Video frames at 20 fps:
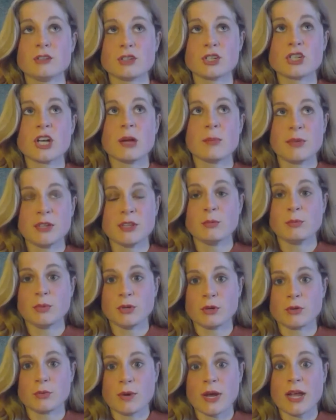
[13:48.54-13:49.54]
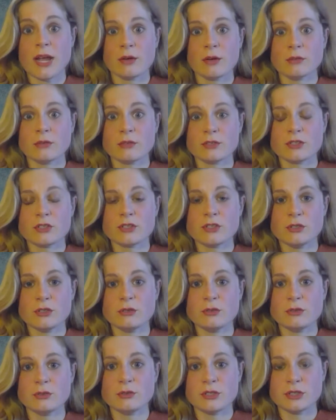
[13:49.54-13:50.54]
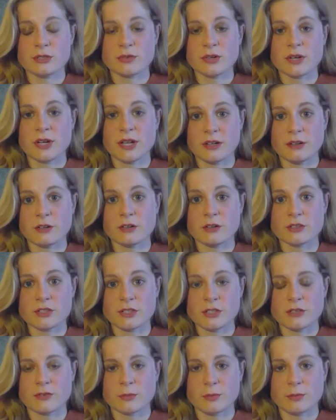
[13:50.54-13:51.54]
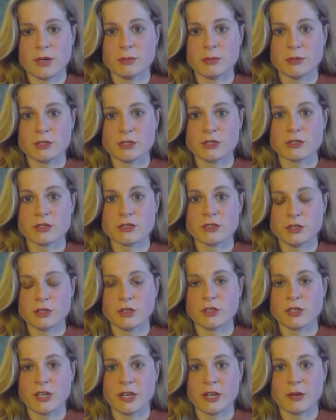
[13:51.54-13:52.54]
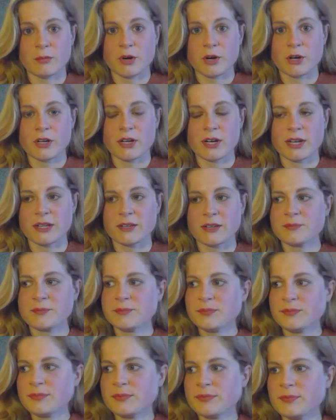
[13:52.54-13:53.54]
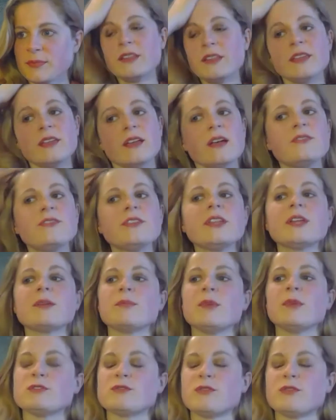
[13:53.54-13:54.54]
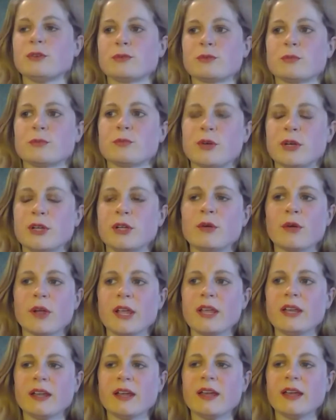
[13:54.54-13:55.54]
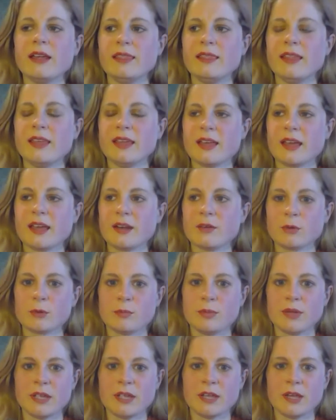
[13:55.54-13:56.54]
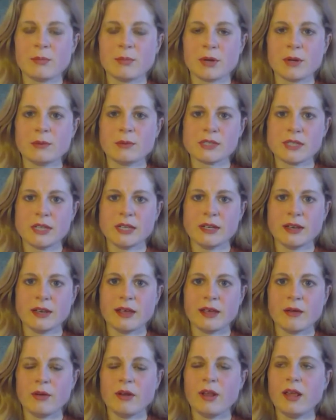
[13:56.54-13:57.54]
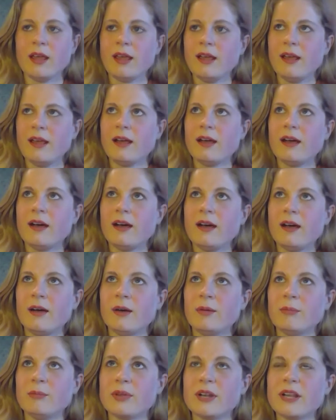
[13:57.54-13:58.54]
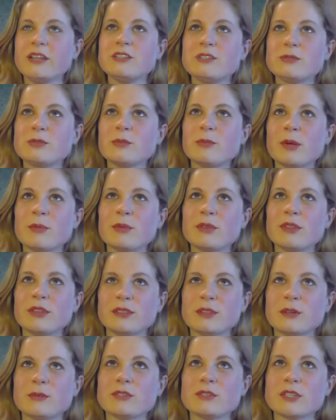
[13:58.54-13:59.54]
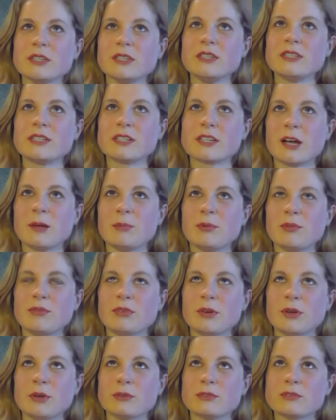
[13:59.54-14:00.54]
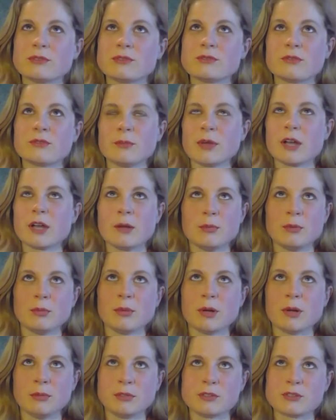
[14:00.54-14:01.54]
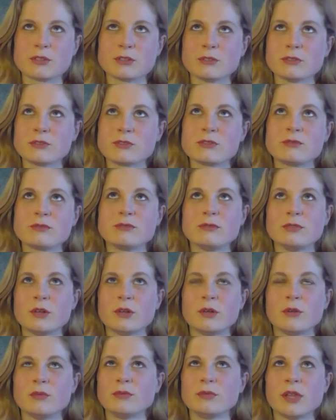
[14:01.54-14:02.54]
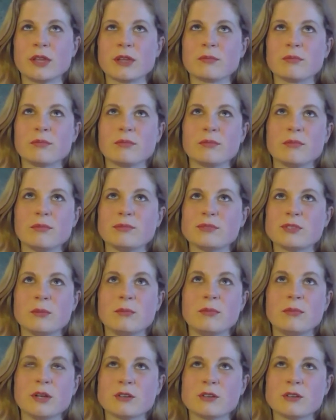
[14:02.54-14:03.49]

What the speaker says: shopping the book around to different editors and different publishers and looking at marketing, I feel like most folks were pretty great, and they kind of were picking up what I was laying down. But I do remember that there was at least a couple folks from a couple publishers, like some